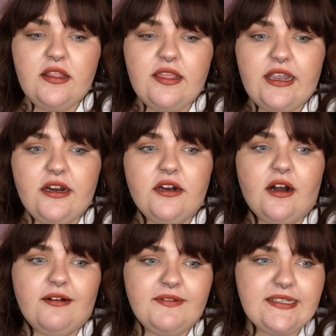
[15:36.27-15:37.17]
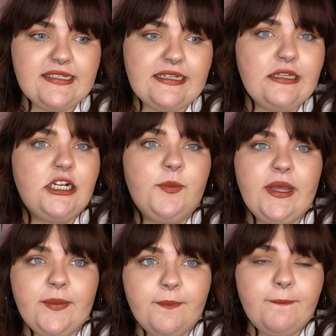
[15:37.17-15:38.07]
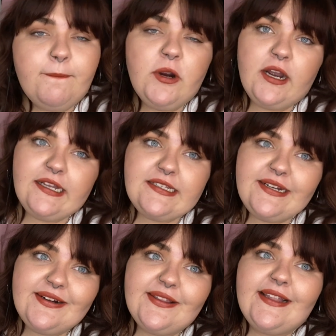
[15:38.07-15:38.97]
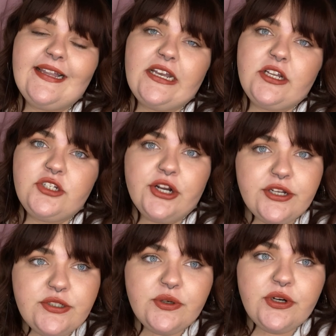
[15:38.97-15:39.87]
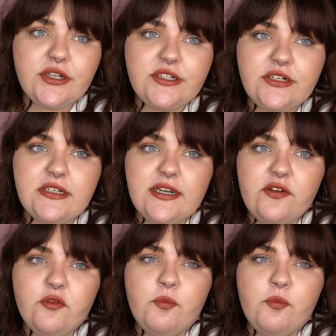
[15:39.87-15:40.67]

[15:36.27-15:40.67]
They're obviously a little bit pricier than like a drugstore alternative,